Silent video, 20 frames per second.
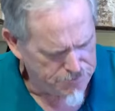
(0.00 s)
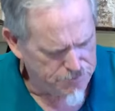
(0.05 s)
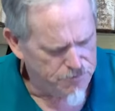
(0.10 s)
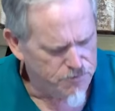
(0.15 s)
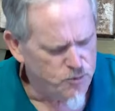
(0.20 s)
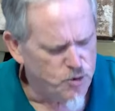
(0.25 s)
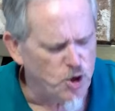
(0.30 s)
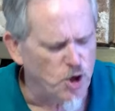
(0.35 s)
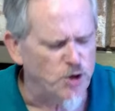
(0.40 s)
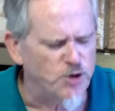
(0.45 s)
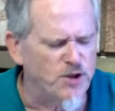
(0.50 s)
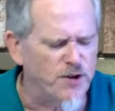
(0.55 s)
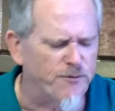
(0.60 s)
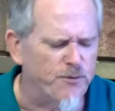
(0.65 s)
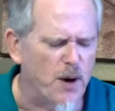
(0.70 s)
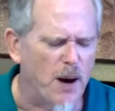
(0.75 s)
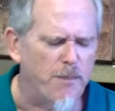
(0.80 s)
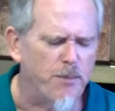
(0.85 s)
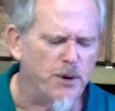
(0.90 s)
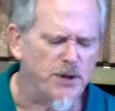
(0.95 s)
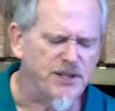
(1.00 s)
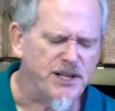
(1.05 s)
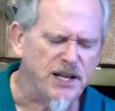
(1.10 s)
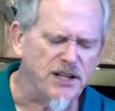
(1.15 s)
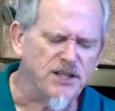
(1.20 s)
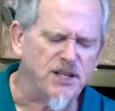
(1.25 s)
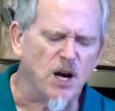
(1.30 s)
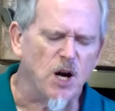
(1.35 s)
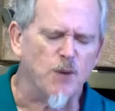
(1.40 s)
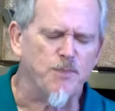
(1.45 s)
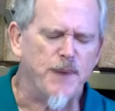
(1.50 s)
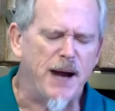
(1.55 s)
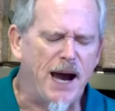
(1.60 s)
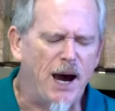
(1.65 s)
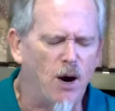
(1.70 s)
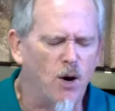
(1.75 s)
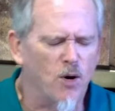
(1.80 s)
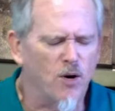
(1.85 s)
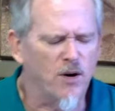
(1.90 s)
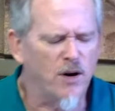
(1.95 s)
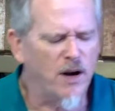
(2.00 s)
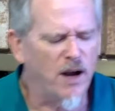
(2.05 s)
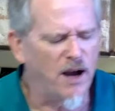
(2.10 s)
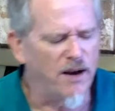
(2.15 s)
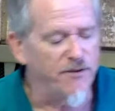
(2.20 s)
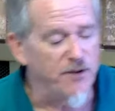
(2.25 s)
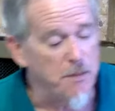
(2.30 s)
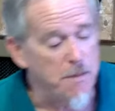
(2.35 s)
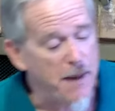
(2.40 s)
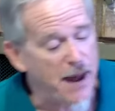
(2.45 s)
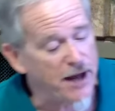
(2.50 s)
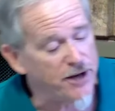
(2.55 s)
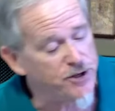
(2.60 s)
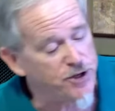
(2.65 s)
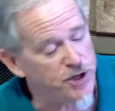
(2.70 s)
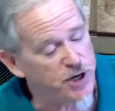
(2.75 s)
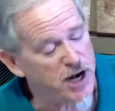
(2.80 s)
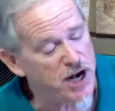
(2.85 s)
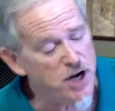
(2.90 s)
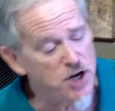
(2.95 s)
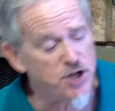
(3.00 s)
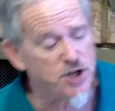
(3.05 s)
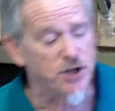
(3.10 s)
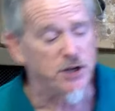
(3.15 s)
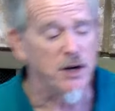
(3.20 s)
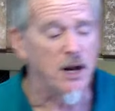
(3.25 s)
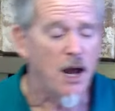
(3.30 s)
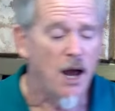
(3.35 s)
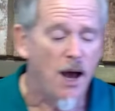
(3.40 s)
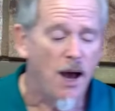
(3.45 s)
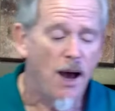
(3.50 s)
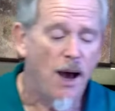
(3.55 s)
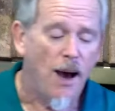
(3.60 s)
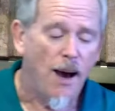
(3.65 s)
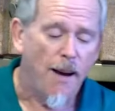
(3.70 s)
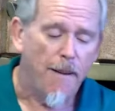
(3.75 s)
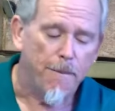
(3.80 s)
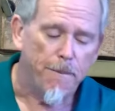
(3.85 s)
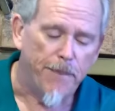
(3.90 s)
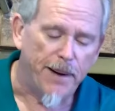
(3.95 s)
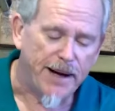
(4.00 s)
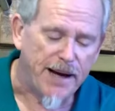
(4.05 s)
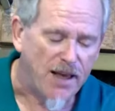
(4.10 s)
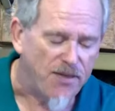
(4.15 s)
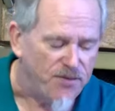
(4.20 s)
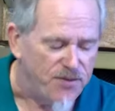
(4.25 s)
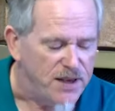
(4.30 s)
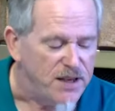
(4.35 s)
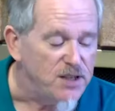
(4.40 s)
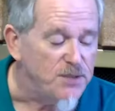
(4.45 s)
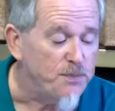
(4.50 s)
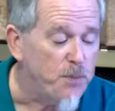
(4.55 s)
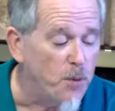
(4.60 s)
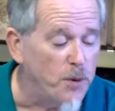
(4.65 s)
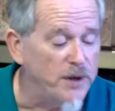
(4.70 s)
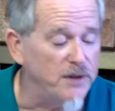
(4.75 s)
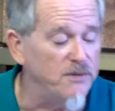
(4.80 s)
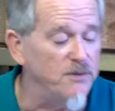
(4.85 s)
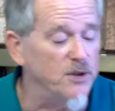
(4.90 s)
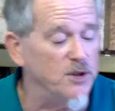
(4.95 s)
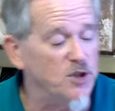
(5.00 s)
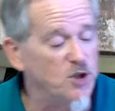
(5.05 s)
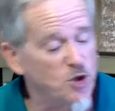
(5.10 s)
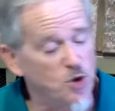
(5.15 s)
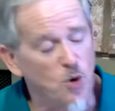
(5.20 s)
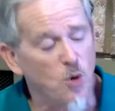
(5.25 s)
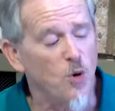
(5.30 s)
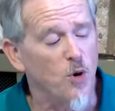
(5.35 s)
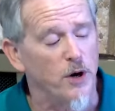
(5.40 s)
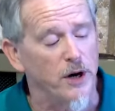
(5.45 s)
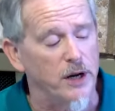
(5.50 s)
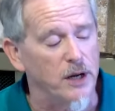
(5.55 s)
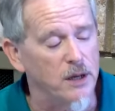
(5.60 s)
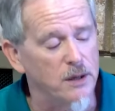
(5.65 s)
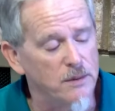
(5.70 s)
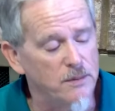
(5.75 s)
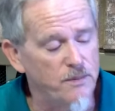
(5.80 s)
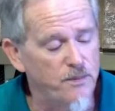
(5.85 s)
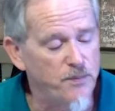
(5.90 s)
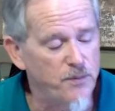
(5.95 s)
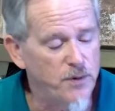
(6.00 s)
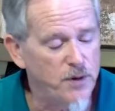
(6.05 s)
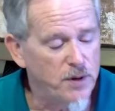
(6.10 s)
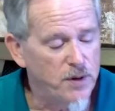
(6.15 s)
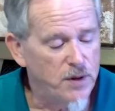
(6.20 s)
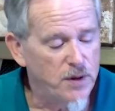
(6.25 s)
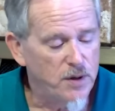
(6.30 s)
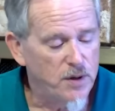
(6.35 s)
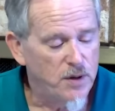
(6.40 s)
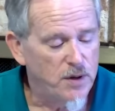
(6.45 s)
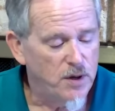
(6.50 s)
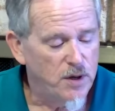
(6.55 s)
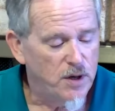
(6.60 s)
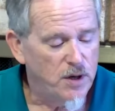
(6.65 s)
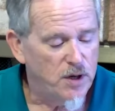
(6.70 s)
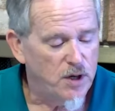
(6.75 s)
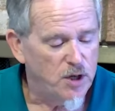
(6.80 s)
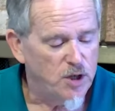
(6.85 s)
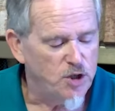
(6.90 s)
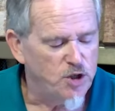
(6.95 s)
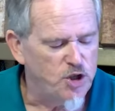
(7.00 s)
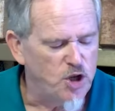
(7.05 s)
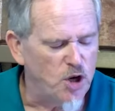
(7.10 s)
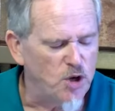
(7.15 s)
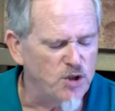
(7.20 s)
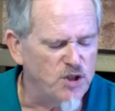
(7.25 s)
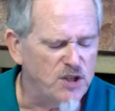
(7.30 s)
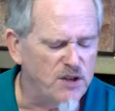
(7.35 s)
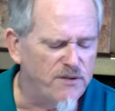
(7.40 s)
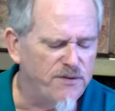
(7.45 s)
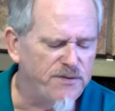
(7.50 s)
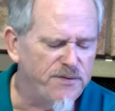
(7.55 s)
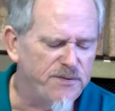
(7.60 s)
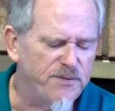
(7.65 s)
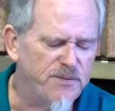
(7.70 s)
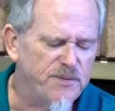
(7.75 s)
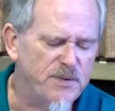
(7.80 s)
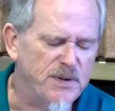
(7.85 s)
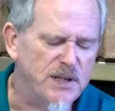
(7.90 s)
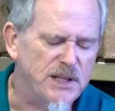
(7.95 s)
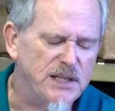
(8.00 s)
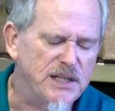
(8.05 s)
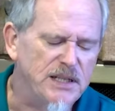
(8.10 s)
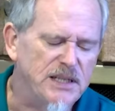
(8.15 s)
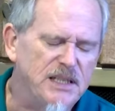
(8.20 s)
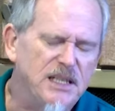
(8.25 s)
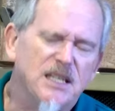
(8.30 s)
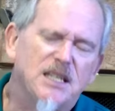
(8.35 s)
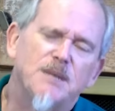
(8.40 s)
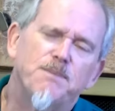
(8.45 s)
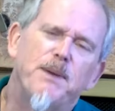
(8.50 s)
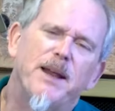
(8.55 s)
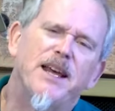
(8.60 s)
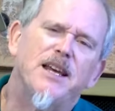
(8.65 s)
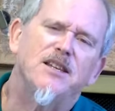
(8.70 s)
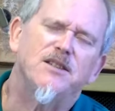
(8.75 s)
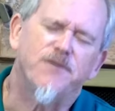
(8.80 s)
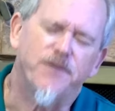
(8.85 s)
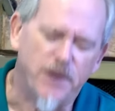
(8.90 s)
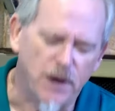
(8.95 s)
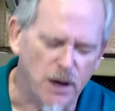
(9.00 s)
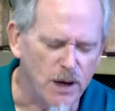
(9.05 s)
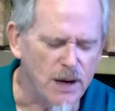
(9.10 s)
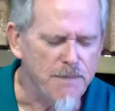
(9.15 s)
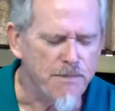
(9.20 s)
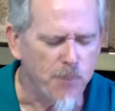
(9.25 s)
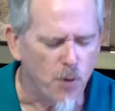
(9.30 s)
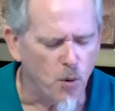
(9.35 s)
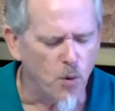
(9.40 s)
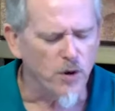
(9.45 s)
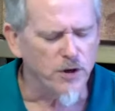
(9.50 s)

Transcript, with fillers: Joseph represents our power of imagination, but at this point in the story, Joseph displays very poor